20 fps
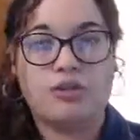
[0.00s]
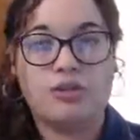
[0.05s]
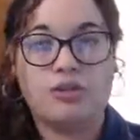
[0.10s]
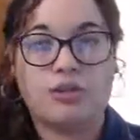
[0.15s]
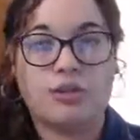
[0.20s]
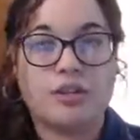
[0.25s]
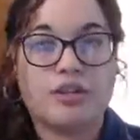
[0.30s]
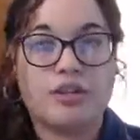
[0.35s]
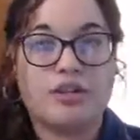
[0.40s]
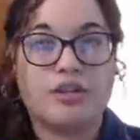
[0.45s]

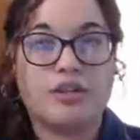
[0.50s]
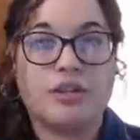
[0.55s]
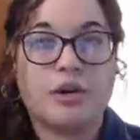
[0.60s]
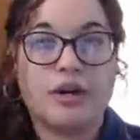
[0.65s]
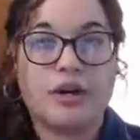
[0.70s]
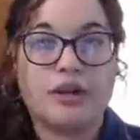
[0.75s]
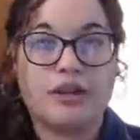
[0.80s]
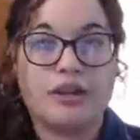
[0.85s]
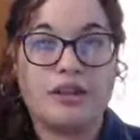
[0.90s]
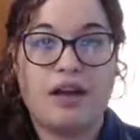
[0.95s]
short,
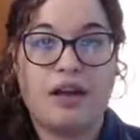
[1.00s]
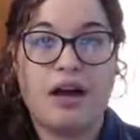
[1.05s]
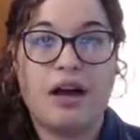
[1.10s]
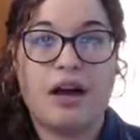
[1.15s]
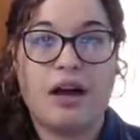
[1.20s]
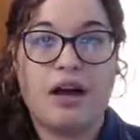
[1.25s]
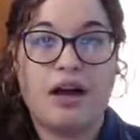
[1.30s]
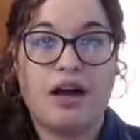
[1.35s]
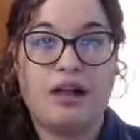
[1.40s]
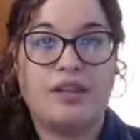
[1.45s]
short,
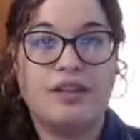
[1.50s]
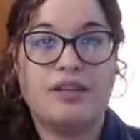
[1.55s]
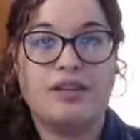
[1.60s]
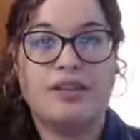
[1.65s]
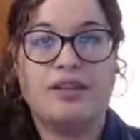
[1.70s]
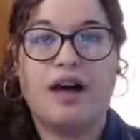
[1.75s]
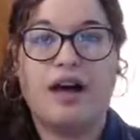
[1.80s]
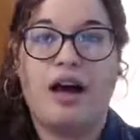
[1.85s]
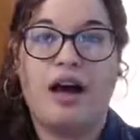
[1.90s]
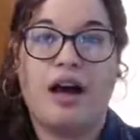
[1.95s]

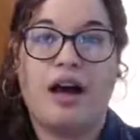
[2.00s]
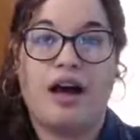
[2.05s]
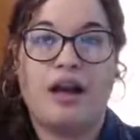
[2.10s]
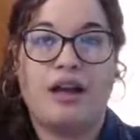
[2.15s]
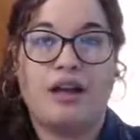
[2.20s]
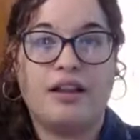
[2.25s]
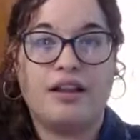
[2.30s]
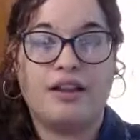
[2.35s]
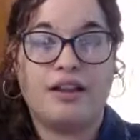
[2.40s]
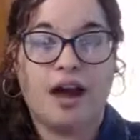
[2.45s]
long,
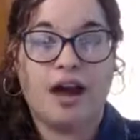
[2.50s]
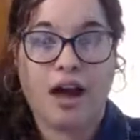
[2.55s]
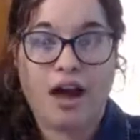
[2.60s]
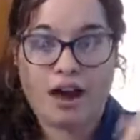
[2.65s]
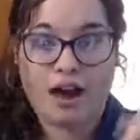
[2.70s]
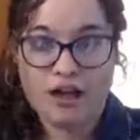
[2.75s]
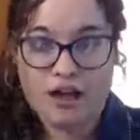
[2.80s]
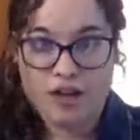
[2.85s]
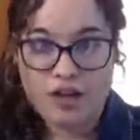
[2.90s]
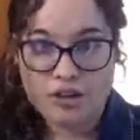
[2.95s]
long,
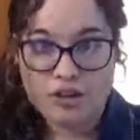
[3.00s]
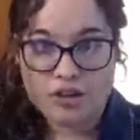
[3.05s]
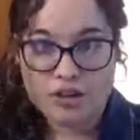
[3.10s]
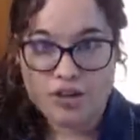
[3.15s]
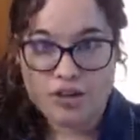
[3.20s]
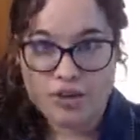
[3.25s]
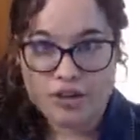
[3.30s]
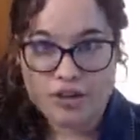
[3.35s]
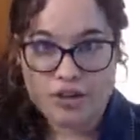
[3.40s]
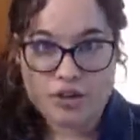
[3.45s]
long,
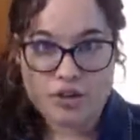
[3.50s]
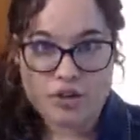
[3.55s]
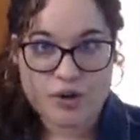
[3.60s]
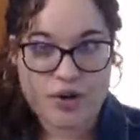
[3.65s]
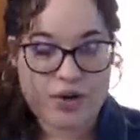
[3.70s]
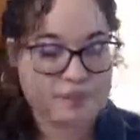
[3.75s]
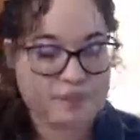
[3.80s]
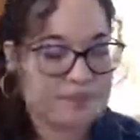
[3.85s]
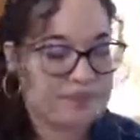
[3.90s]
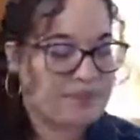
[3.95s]
short,
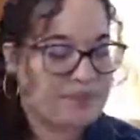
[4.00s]
short.